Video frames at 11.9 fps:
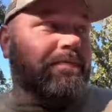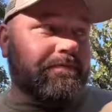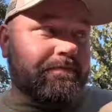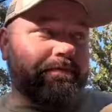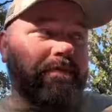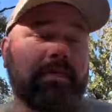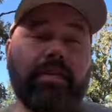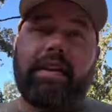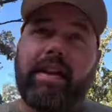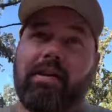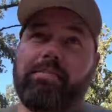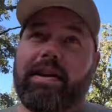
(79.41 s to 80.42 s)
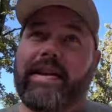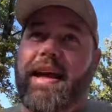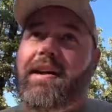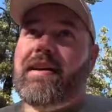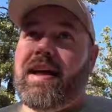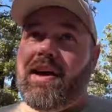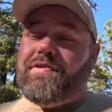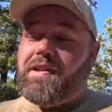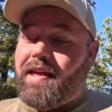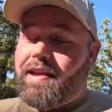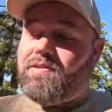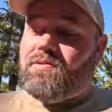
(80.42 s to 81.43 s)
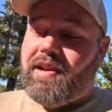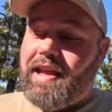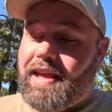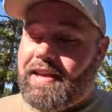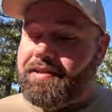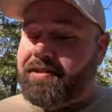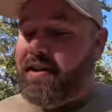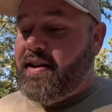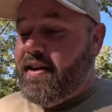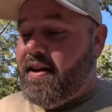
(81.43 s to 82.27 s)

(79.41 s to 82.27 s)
Mm-hmm. And I've been down and out for the last 3 days.